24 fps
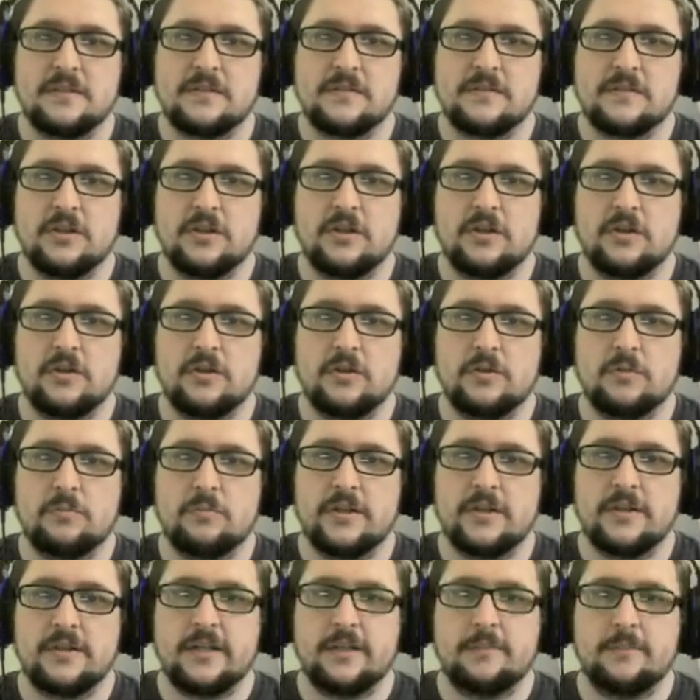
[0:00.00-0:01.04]
So
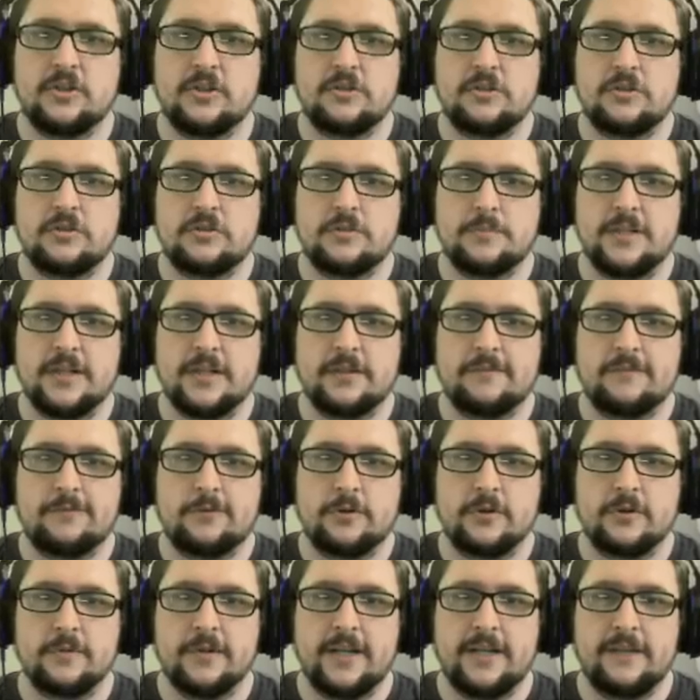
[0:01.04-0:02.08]
1 damage, you should be down to
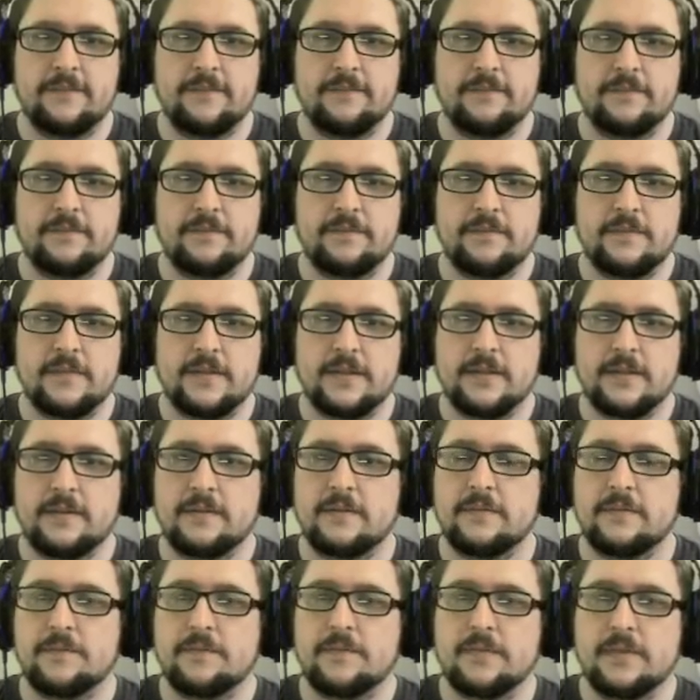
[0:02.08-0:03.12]
4, right?
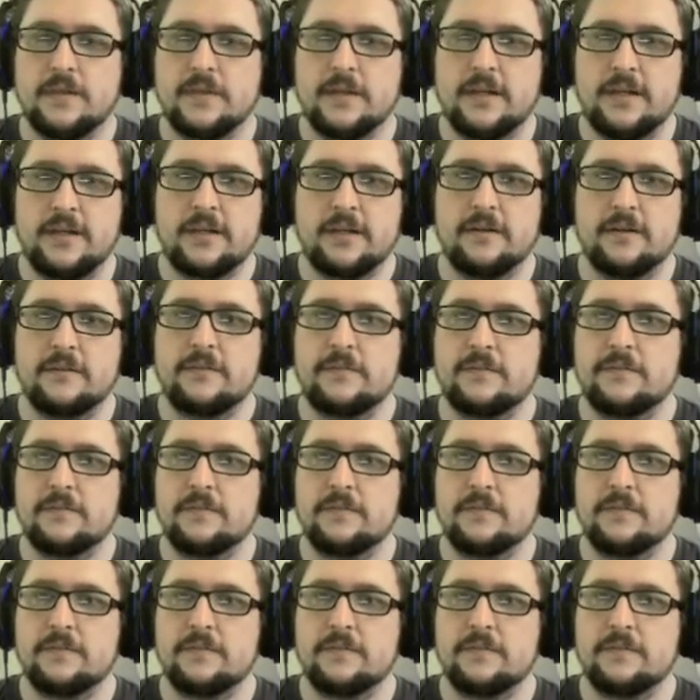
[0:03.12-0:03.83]
There you go.